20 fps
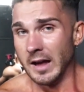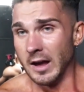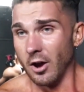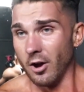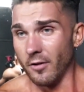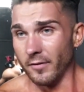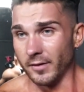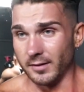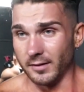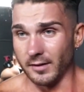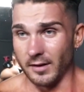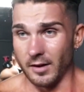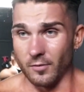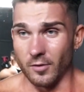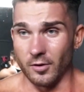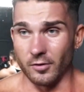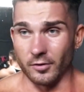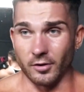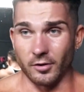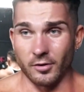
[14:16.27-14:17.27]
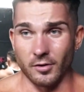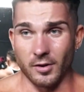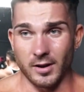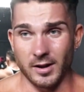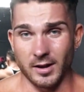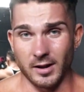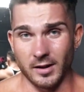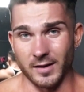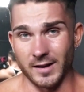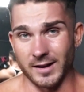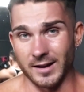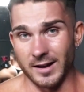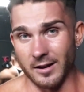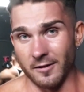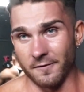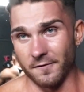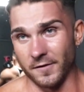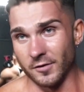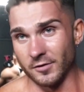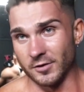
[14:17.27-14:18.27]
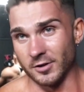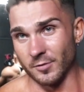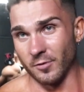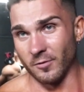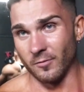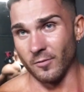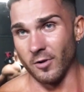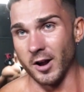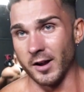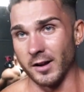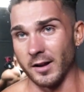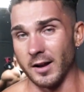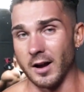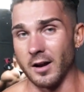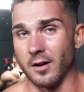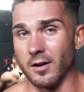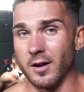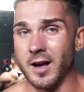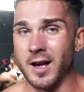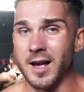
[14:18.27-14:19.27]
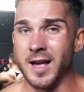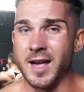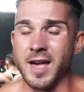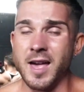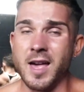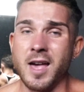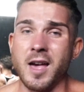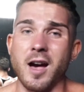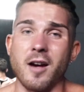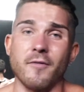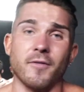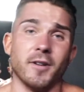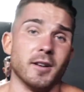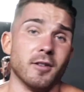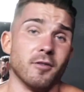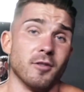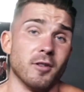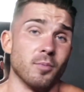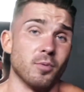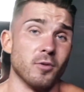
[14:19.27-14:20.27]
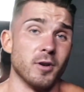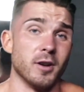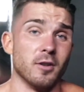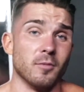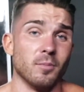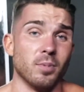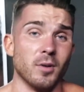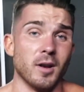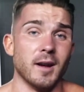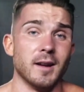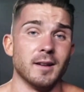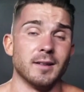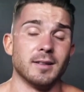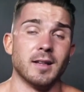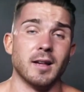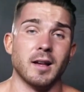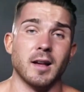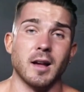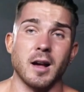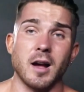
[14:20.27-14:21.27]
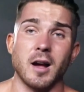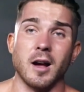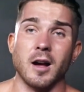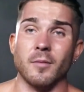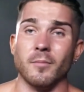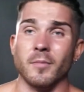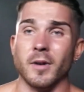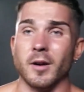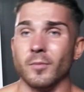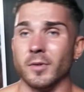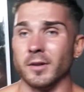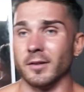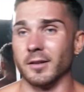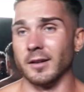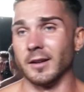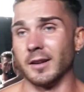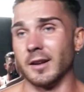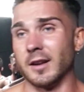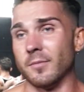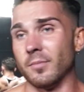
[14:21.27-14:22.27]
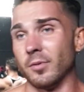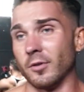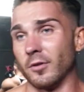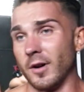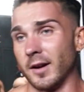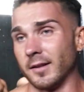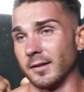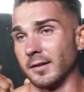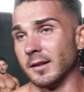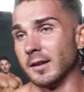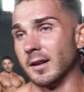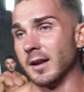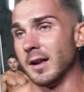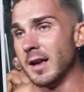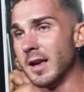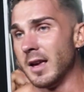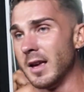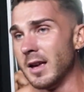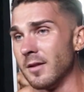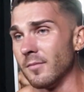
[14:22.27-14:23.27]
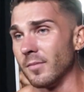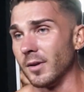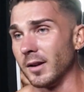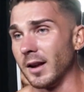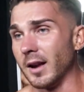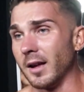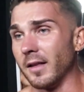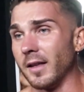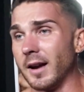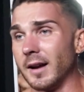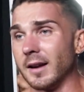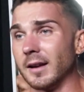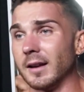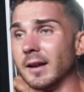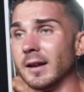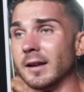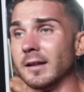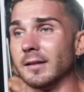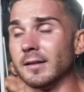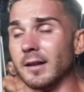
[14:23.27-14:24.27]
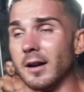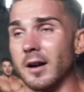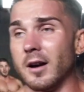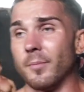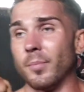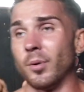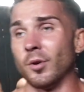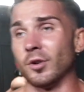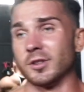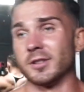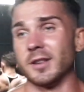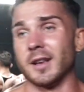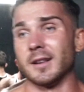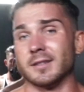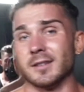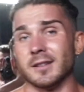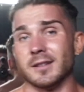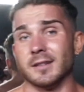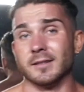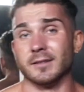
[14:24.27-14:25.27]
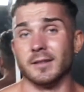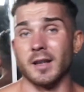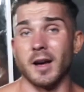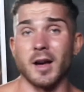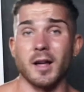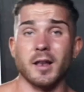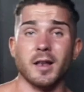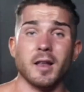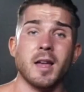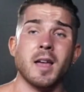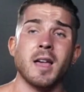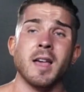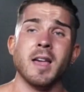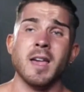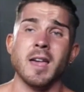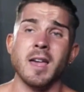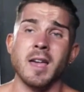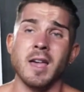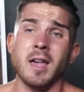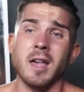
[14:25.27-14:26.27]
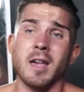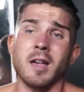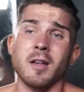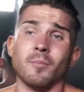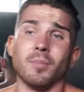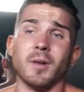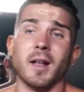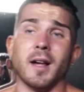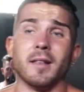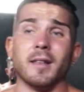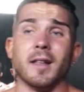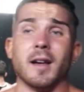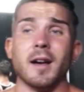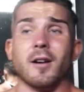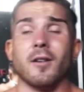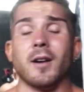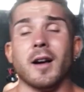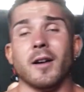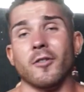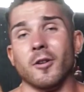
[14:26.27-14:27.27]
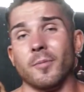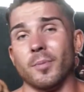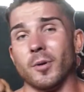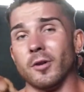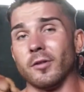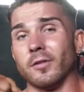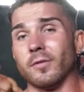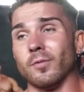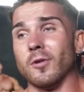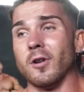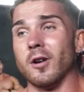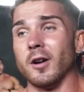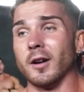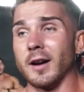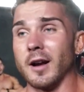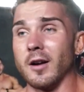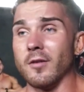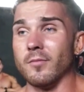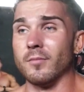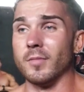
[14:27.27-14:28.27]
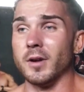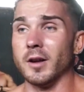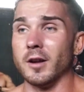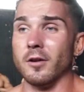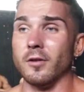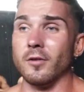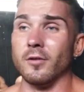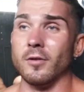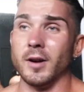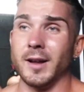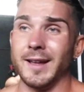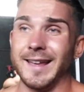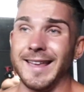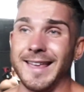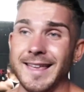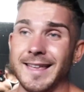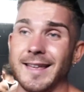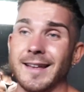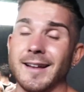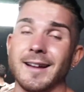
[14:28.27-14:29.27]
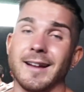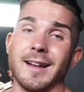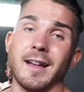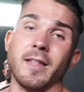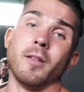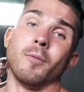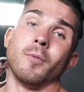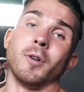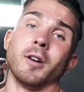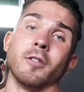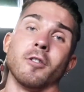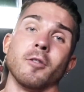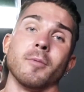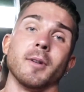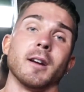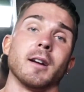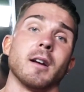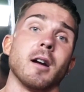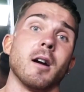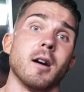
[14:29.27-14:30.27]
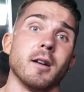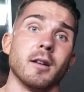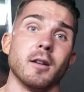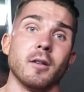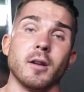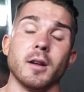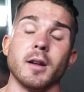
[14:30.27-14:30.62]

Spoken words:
obviously they will do in the near future, but right now I think they're in a pretty good place, and we're just going to keep progressing. But yeah, that is our push session done. Plan now, have our post-workout meal here, and then we're going to do a bit of cardio